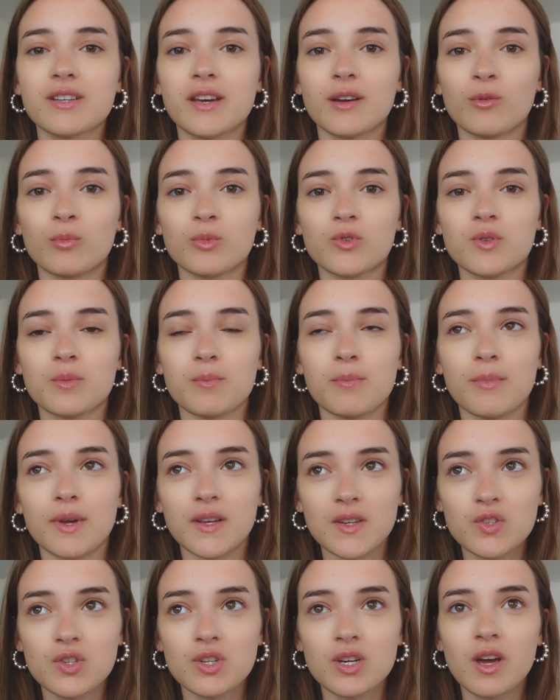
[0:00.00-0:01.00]
I almost
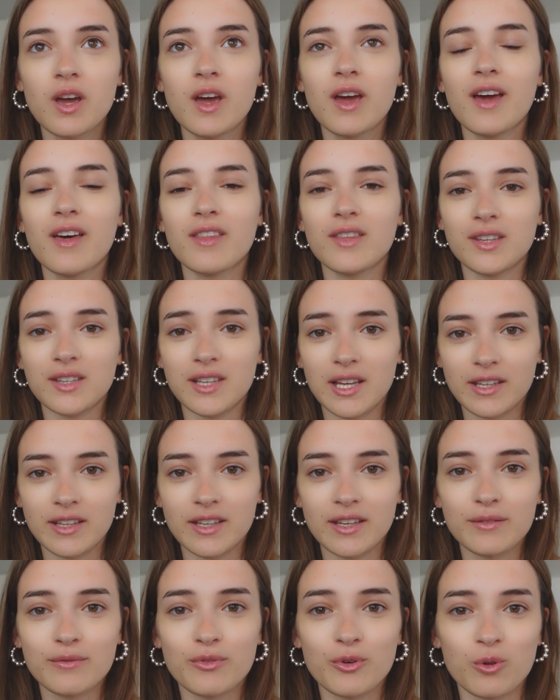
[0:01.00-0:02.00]
missed the
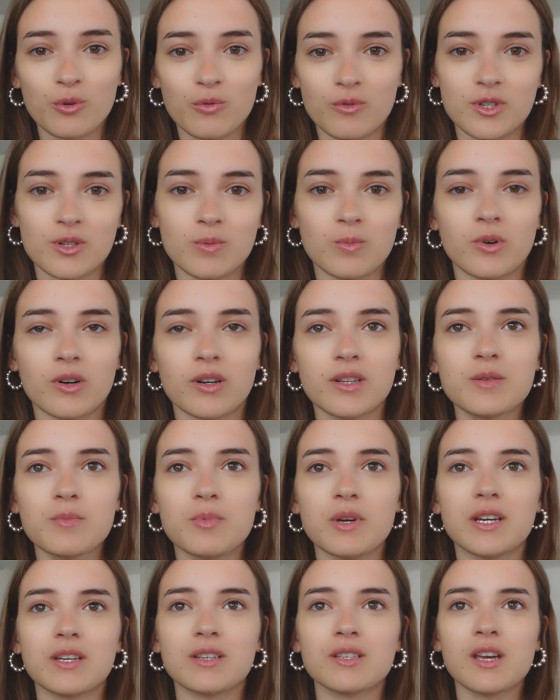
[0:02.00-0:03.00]
deadline for the response
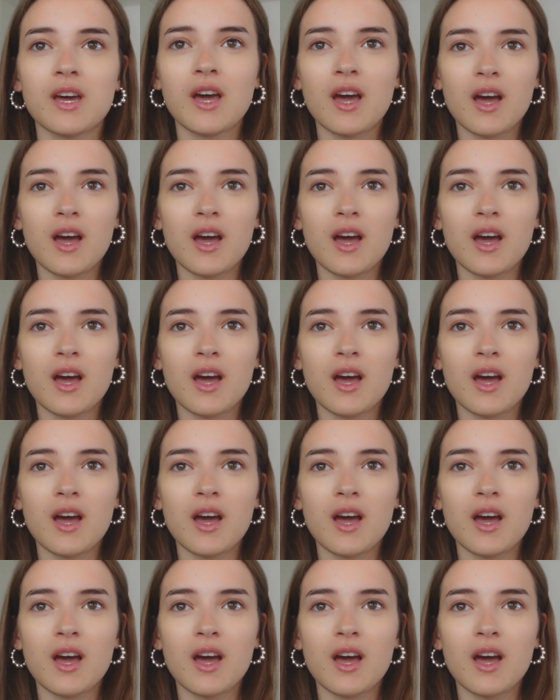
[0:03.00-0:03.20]
because